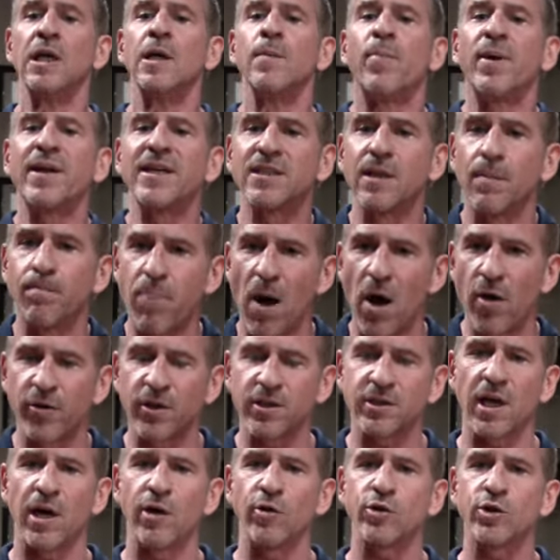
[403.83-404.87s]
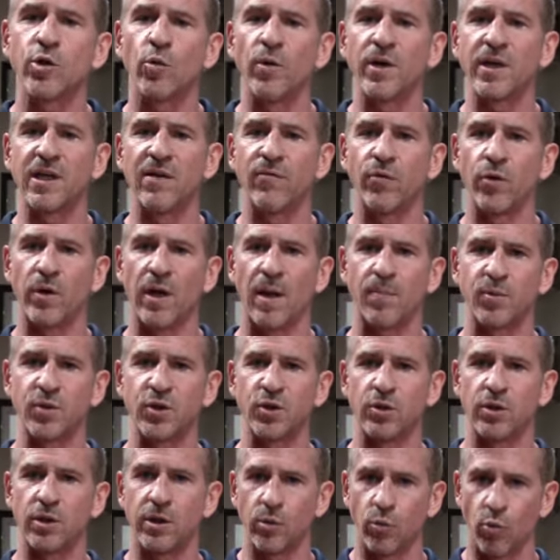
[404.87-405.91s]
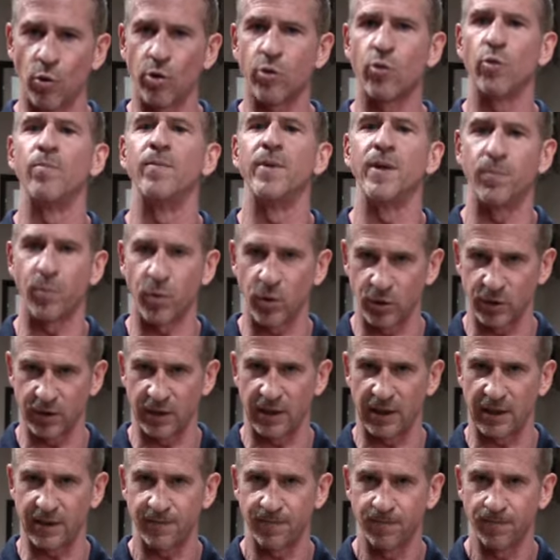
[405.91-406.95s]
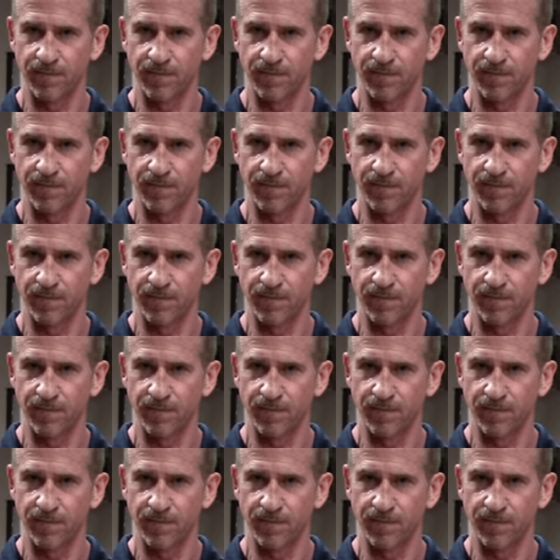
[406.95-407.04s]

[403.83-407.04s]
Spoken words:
But as a bonus, I also want to give you an opportunity to work with me personally.